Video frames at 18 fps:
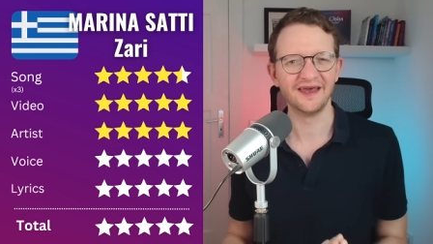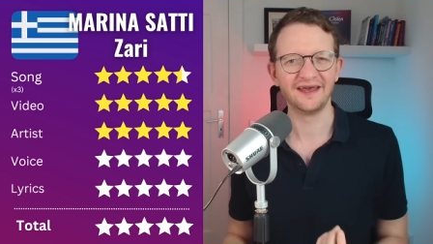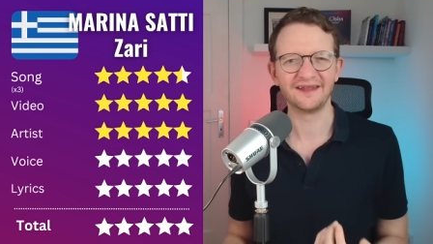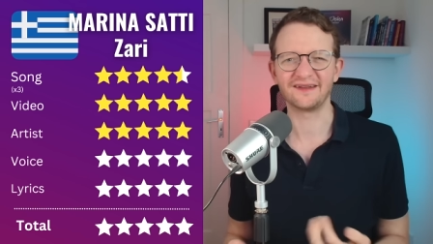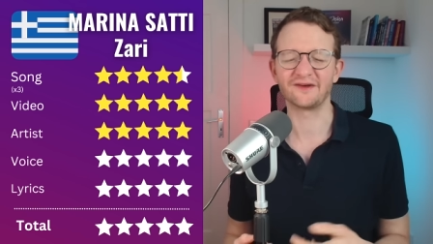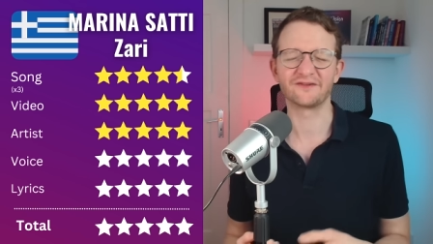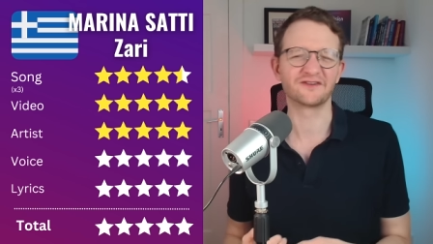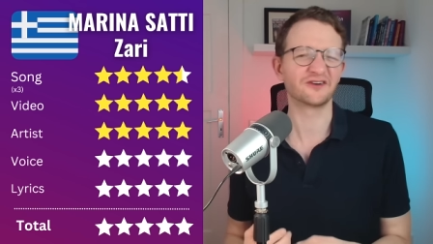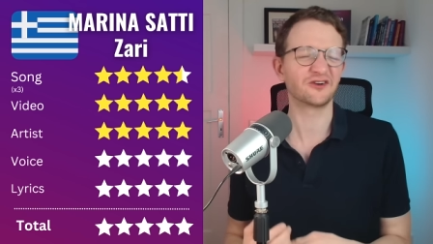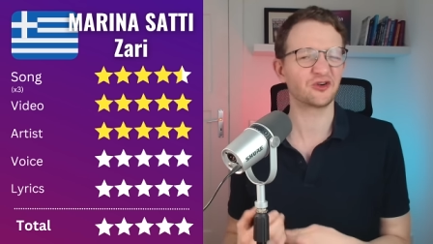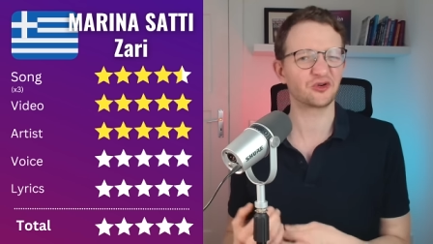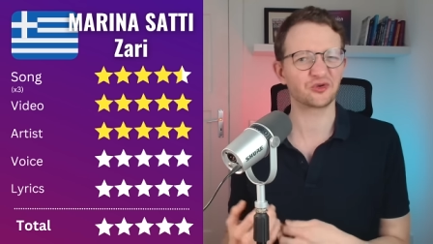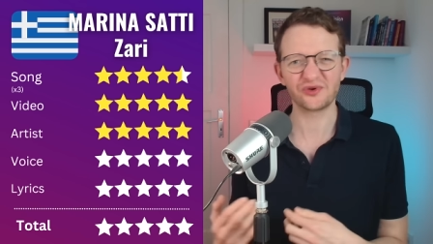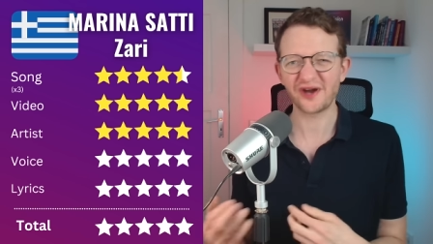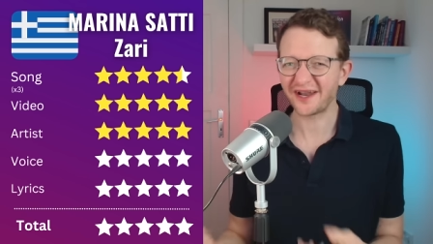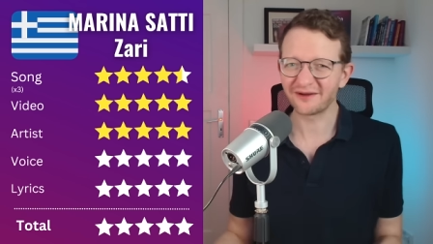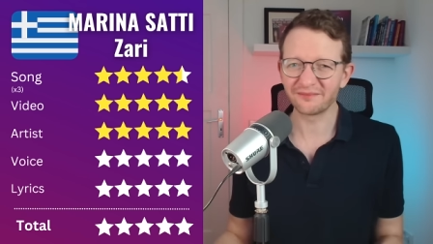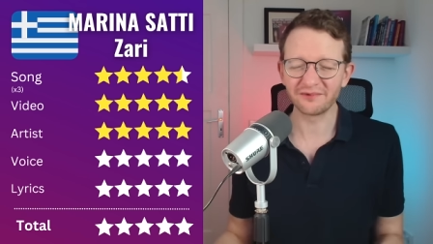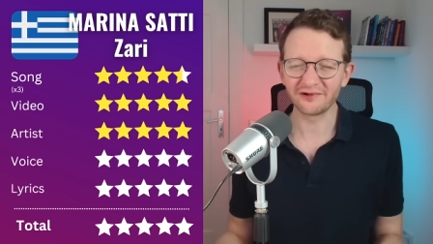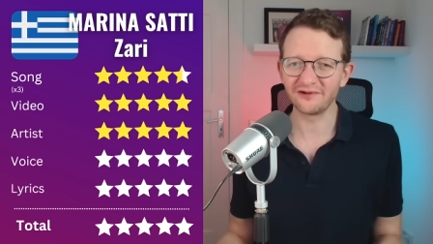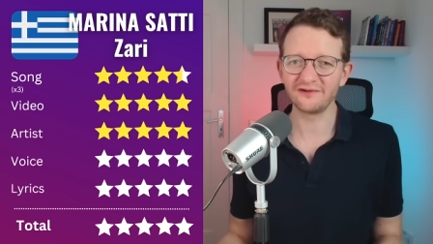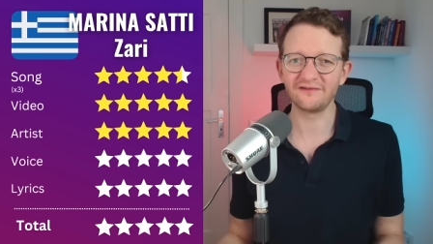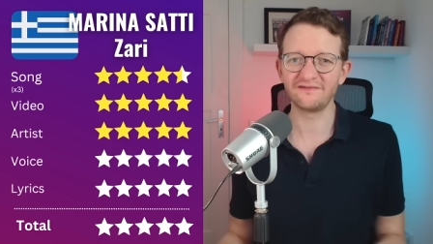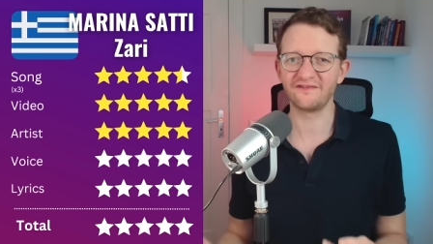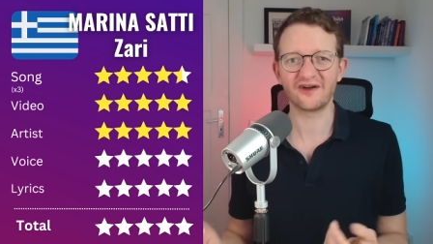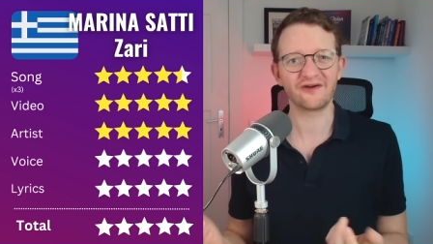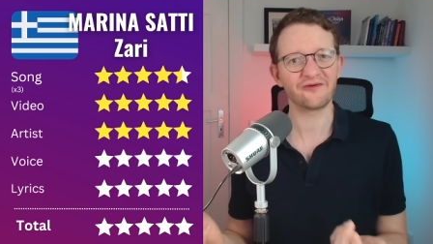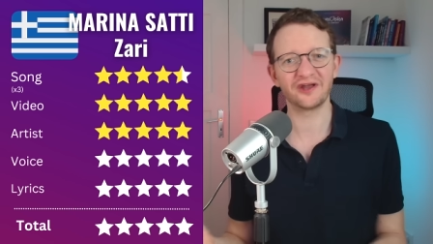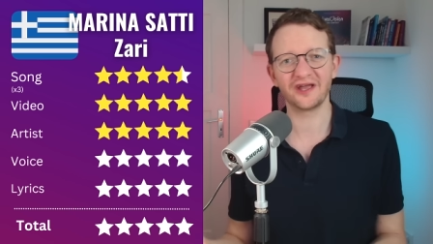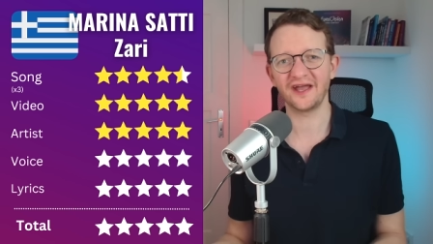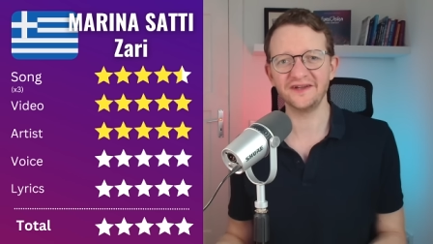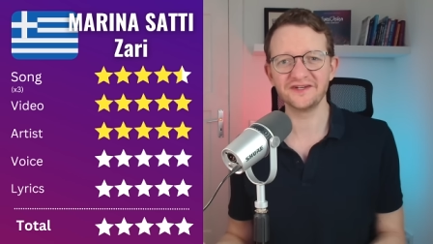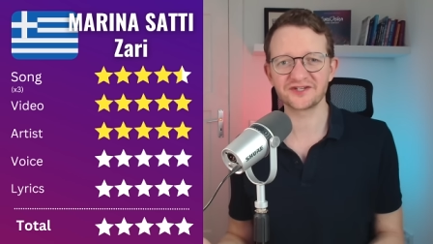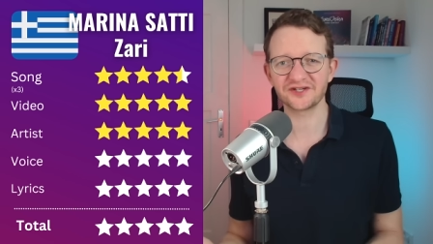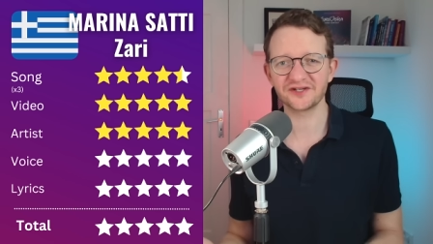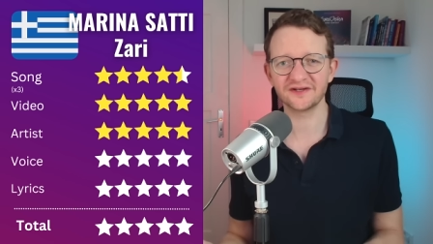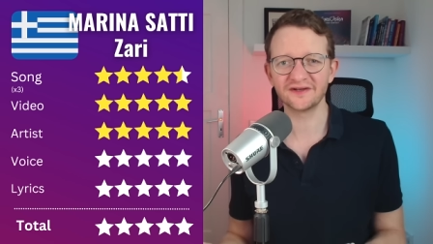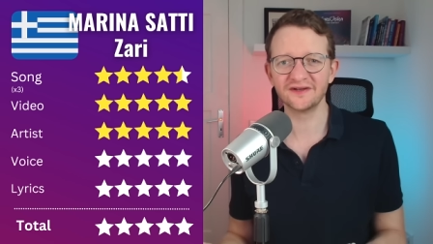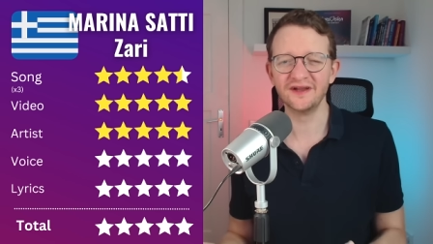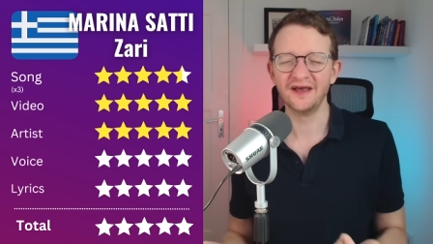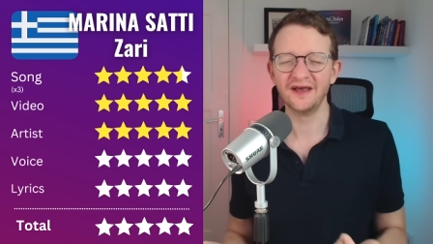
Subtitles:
There's incredible variation.